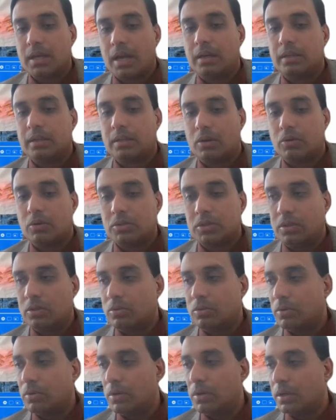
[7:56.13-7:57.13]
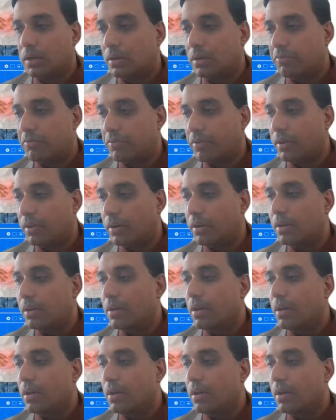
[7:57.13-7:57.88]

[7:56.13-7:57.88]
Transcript: and 1,200 for